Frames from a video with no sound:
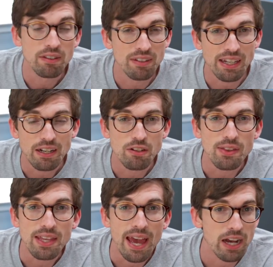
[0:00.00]
Let's get into
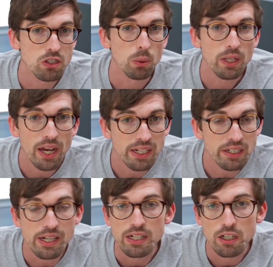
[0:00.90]
the actual
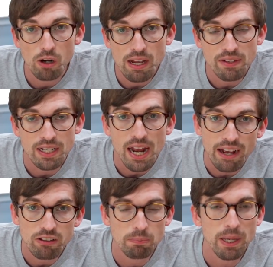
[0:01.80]
cutting and engraving
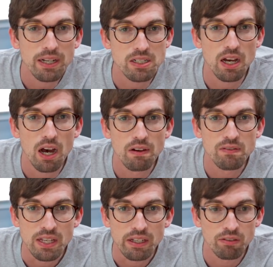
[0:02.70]
aspect
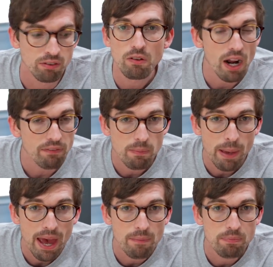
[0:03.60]
of this. Right off the
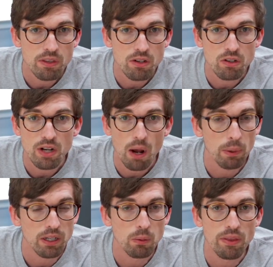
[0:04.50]
bat, you're not
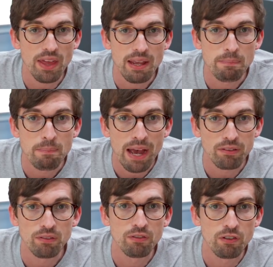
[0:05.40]
working with a massive